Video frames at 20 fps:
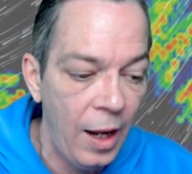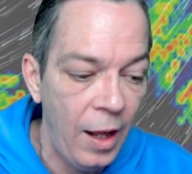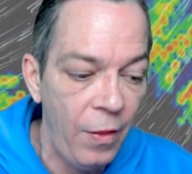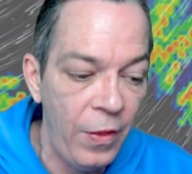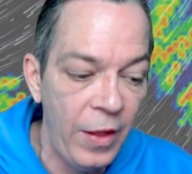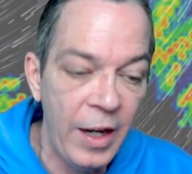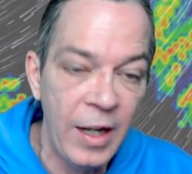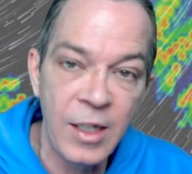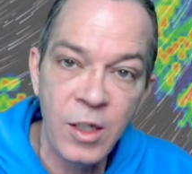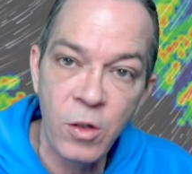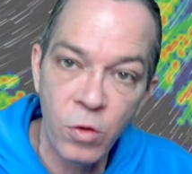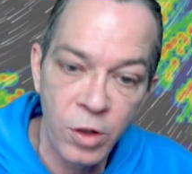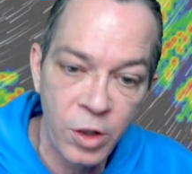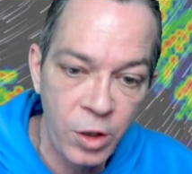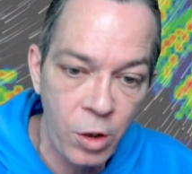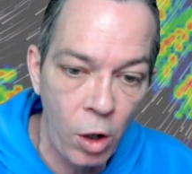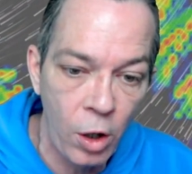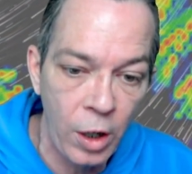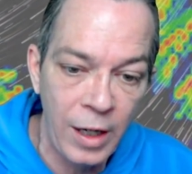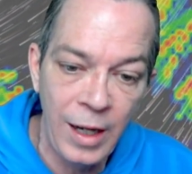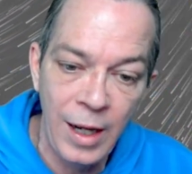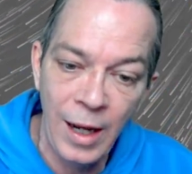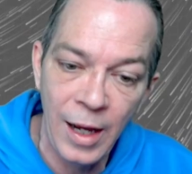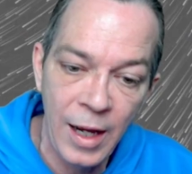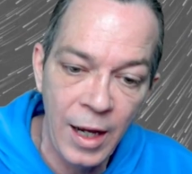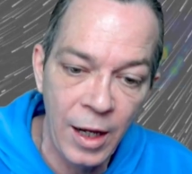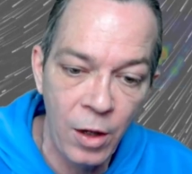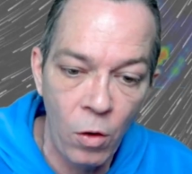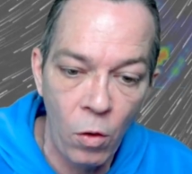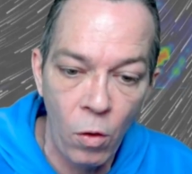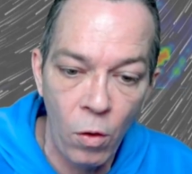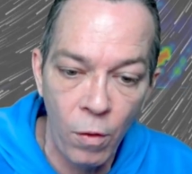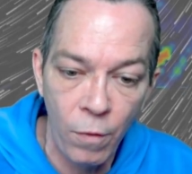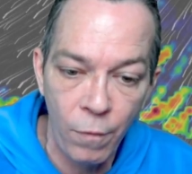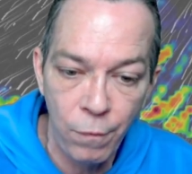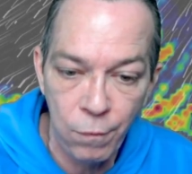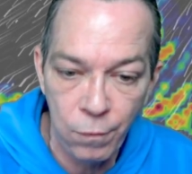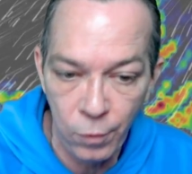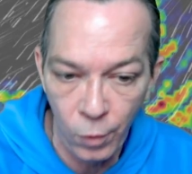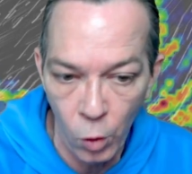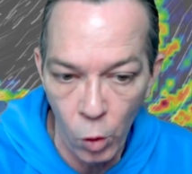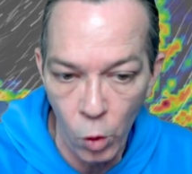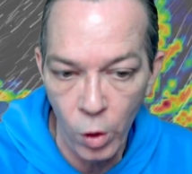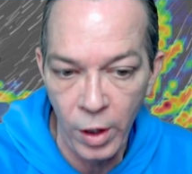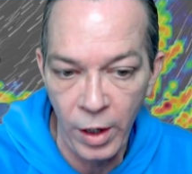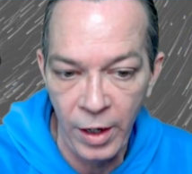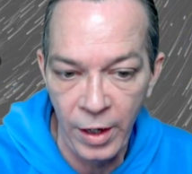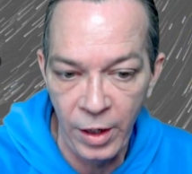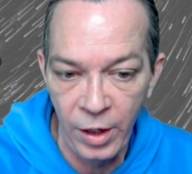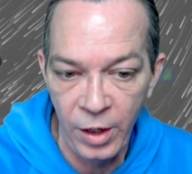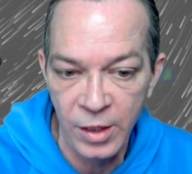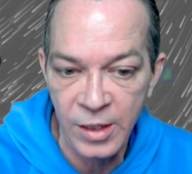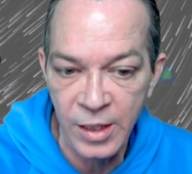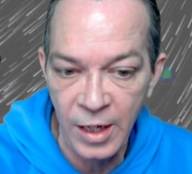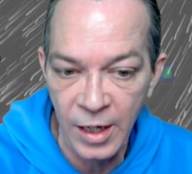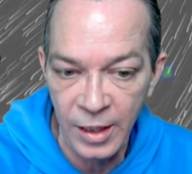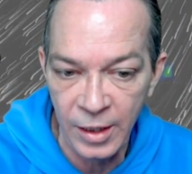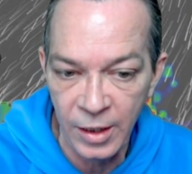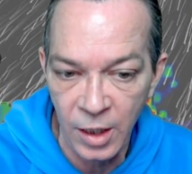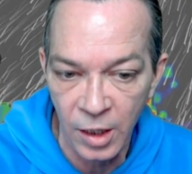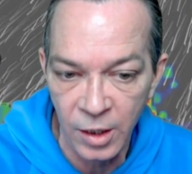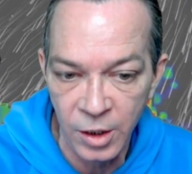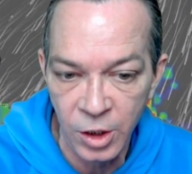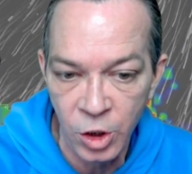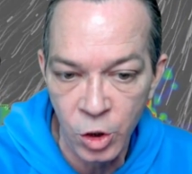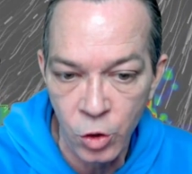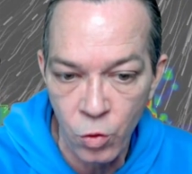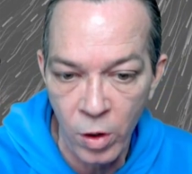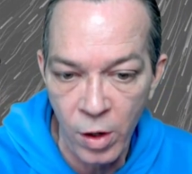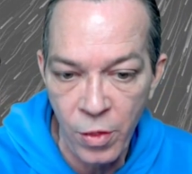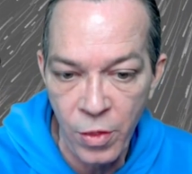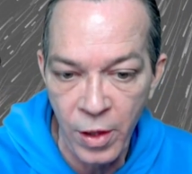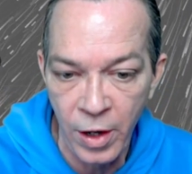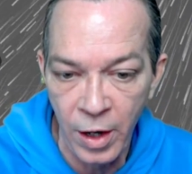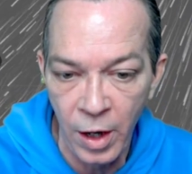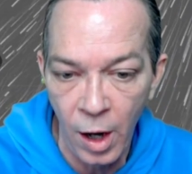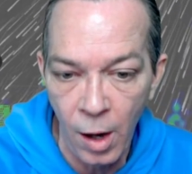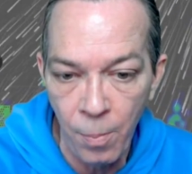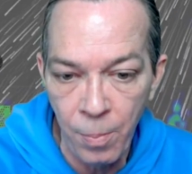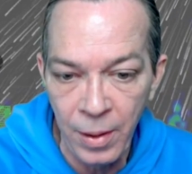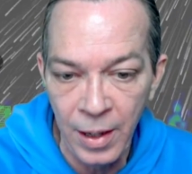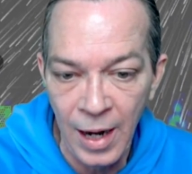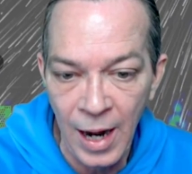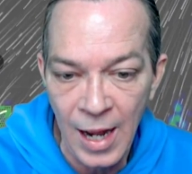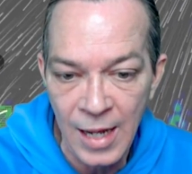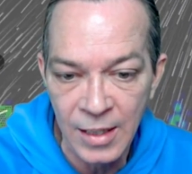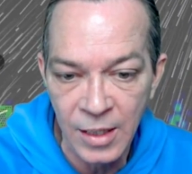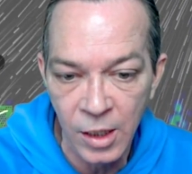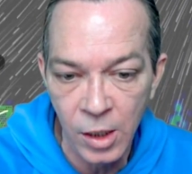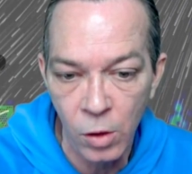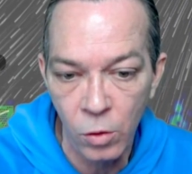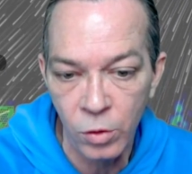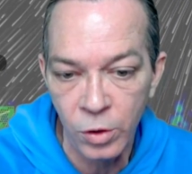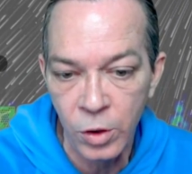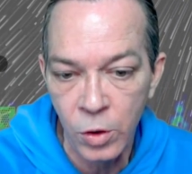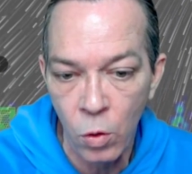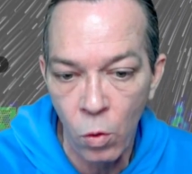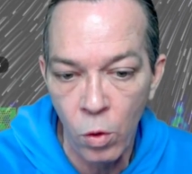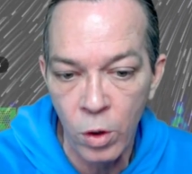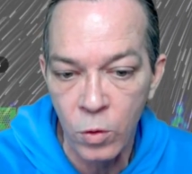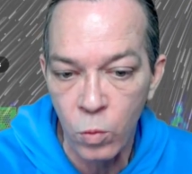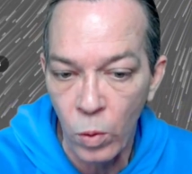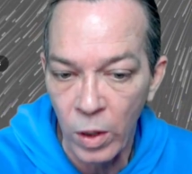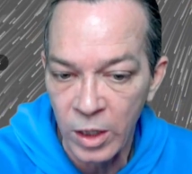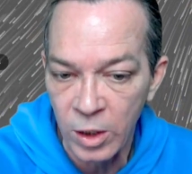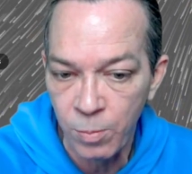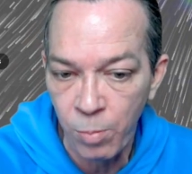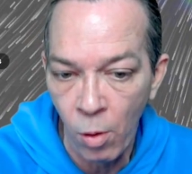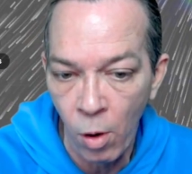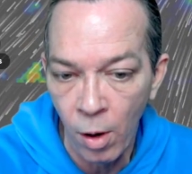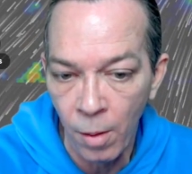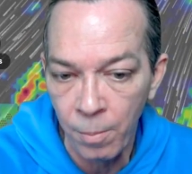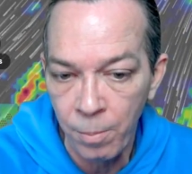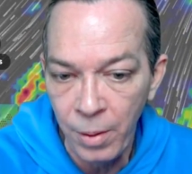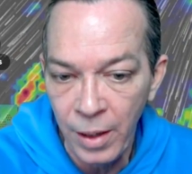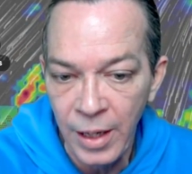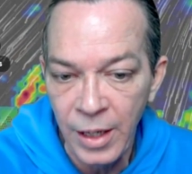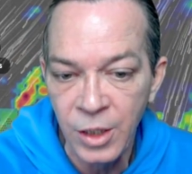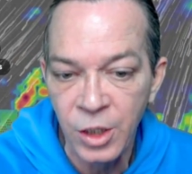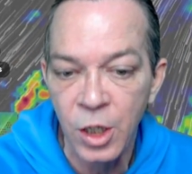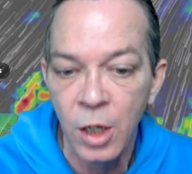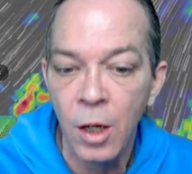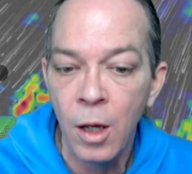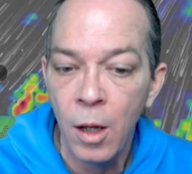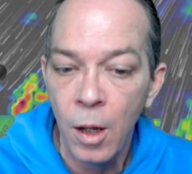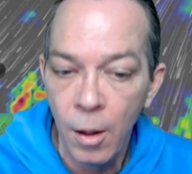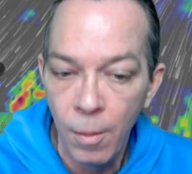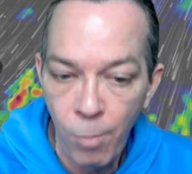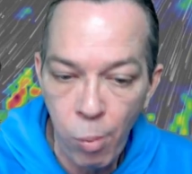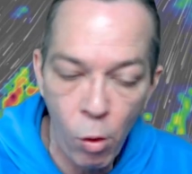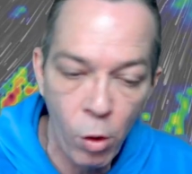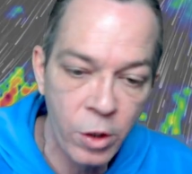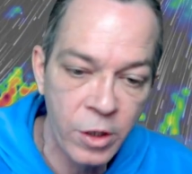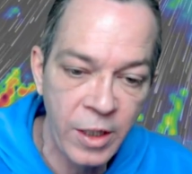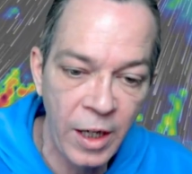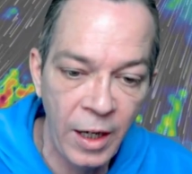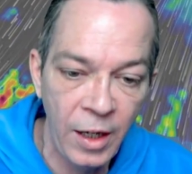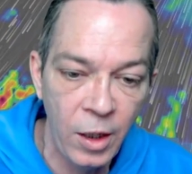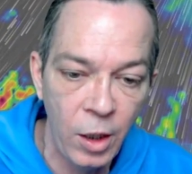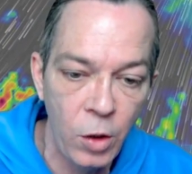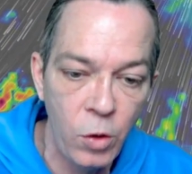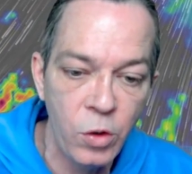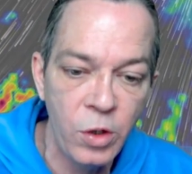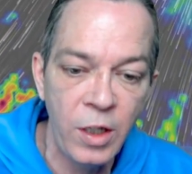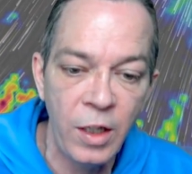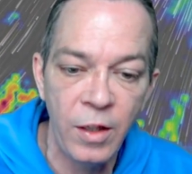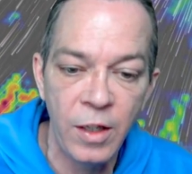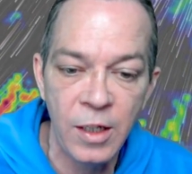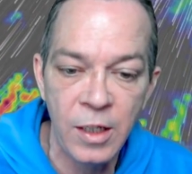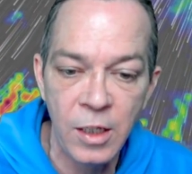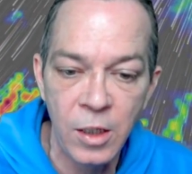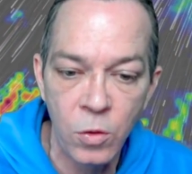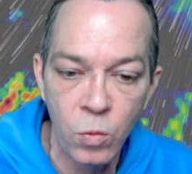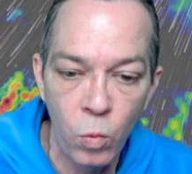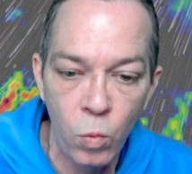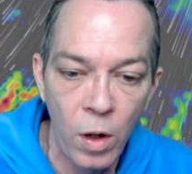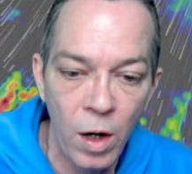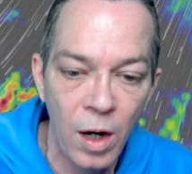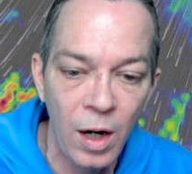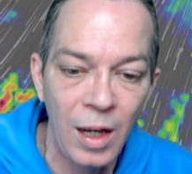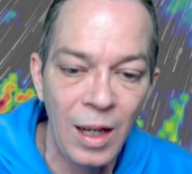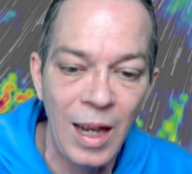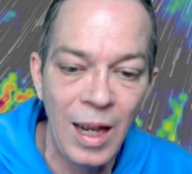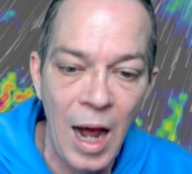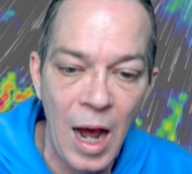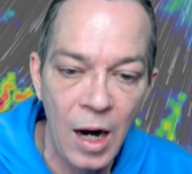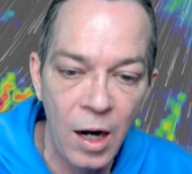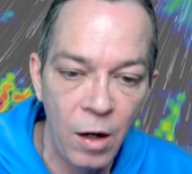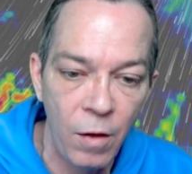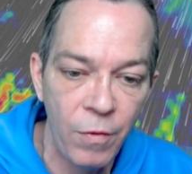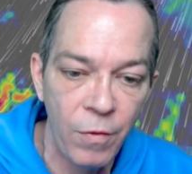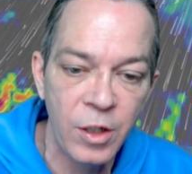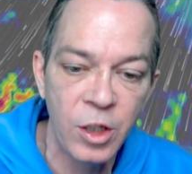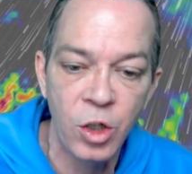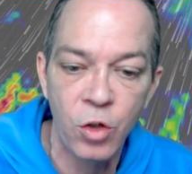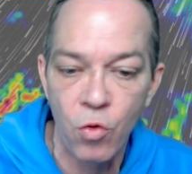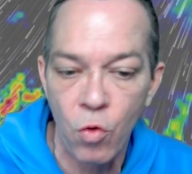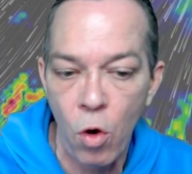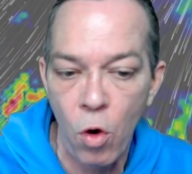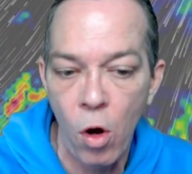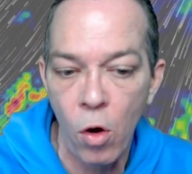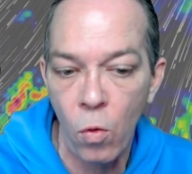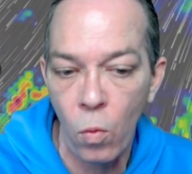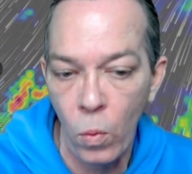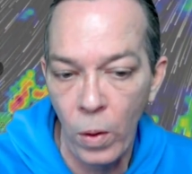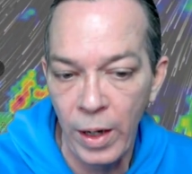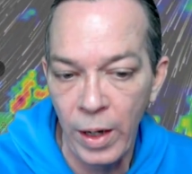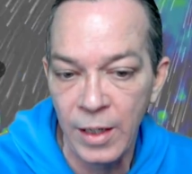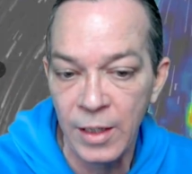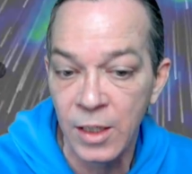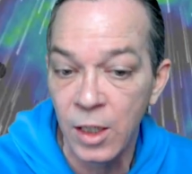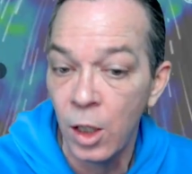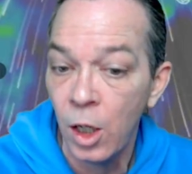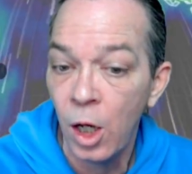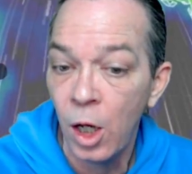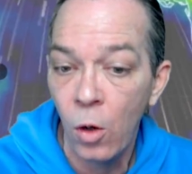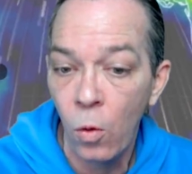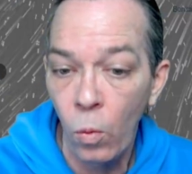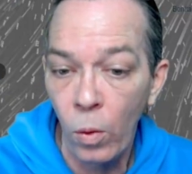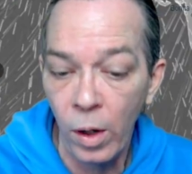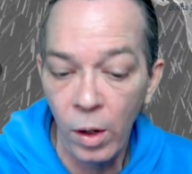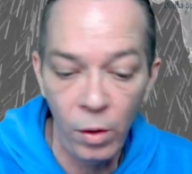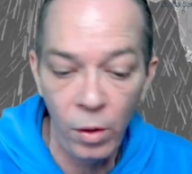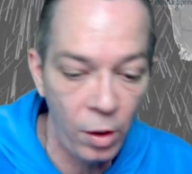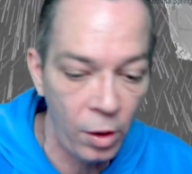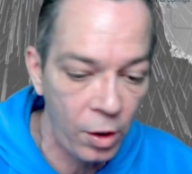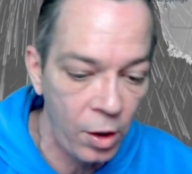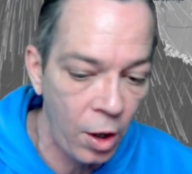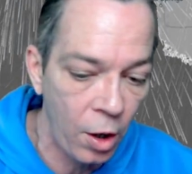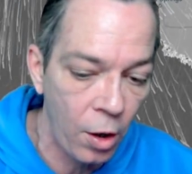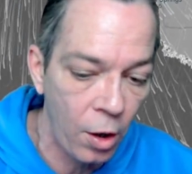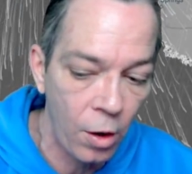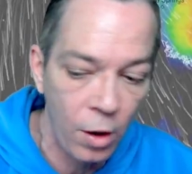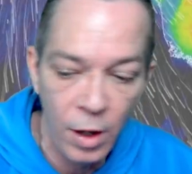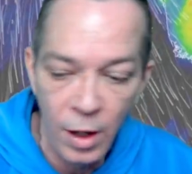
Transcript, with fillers: Then it's going to start kicking on Florida, and you see it does strengthen up, and as it goes towards West Palm Beach, Port St. Lucie, this is where a lot of the strong winds will occur.